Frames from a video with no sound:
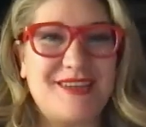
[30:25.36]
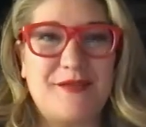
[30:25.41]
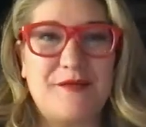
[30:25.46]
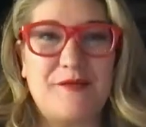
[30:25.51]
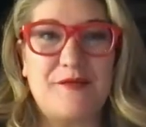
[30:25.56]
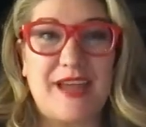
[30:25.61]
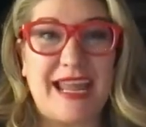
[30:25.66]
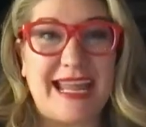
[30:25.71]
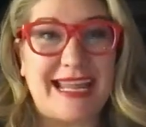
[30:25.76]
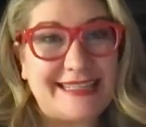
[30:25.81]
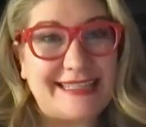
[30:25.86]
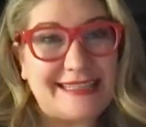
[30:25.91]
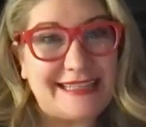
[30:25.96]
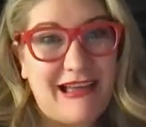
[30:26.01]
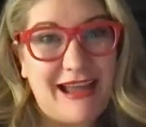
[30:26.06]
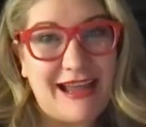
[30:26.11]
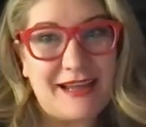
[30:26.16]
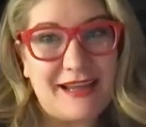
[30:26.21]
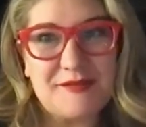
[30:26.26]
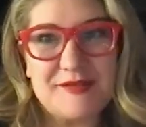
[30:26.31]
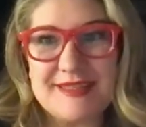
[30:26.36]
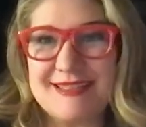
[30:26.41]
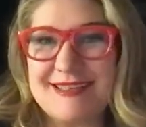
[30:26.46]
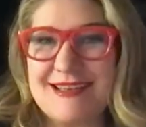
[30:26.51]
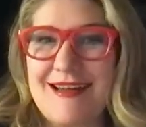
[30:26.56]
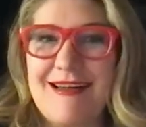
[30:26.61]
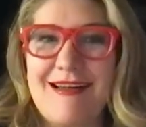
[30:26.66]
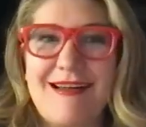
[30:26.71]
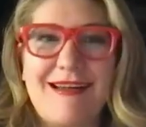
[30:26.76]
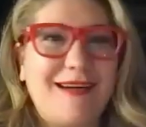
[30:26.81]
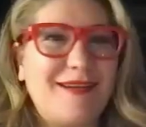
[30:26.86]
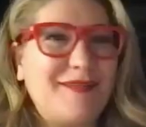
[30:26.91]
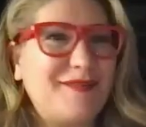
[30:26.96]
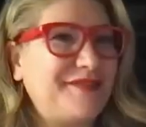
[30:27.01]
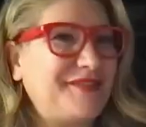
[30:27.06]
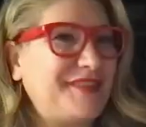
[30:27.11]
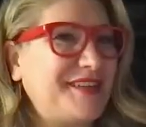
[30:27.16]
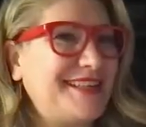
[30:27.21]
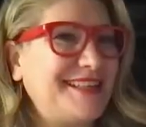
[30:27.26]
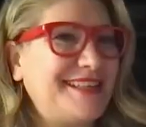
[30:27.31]
the van life
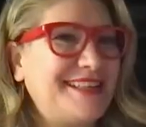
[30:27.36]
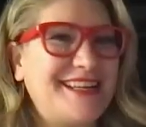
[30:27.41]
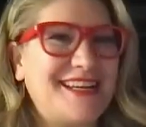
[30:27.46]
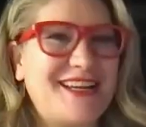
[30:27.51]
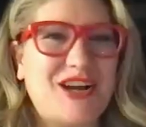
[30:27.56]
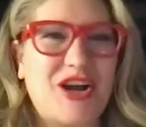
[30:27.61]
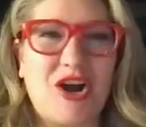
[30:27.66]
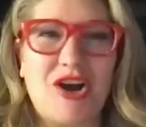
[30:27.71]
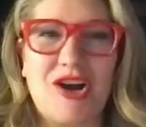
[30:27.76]
stuff and